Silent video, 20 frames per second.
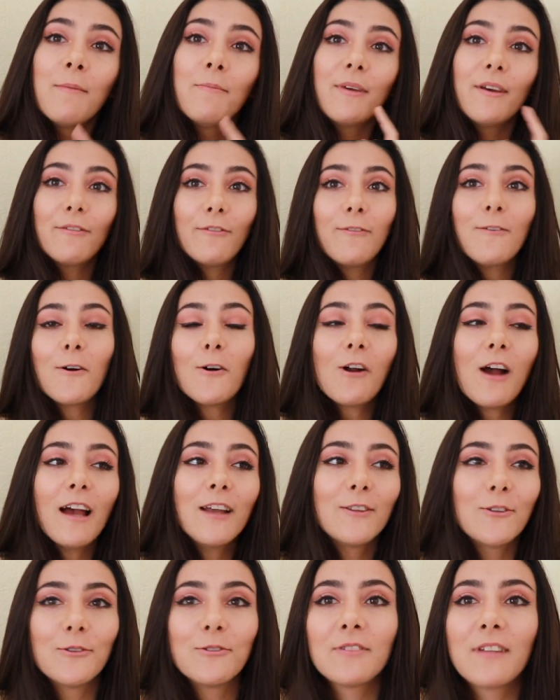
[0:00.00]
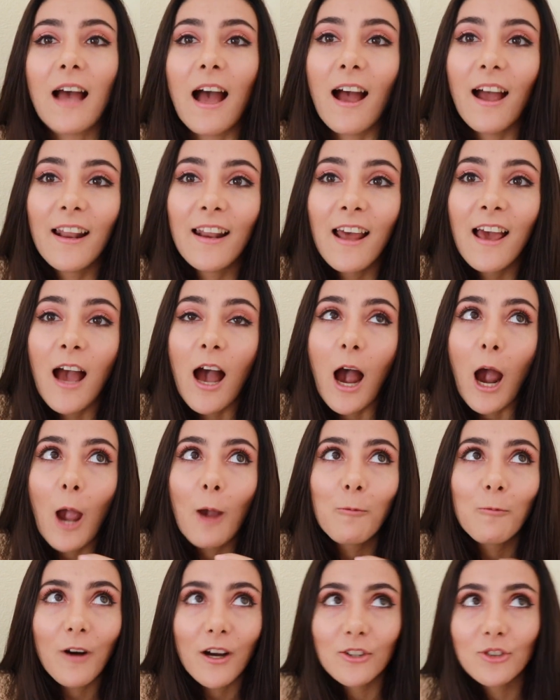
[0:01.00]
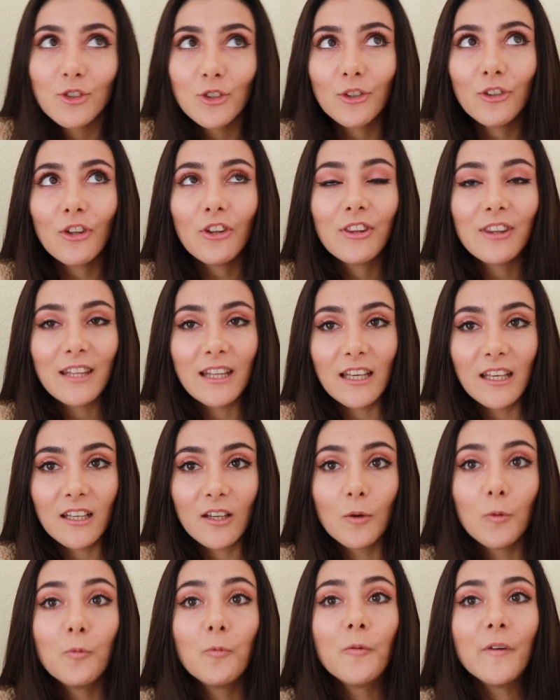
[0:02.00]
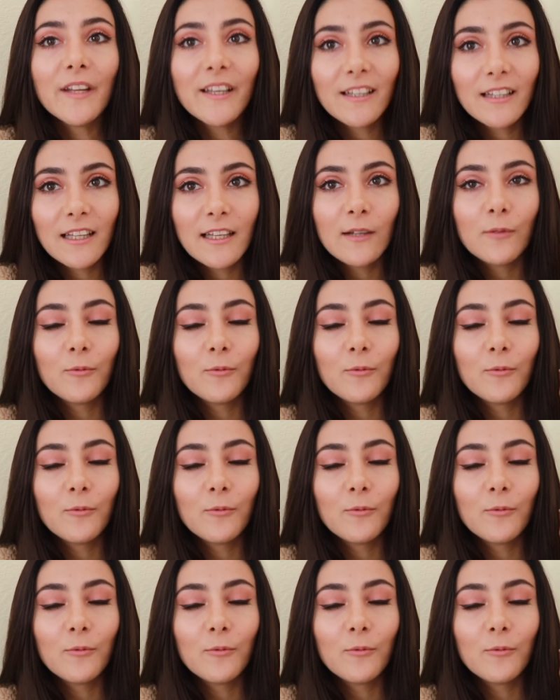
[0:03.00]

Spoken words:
before I do that, I want you to think really,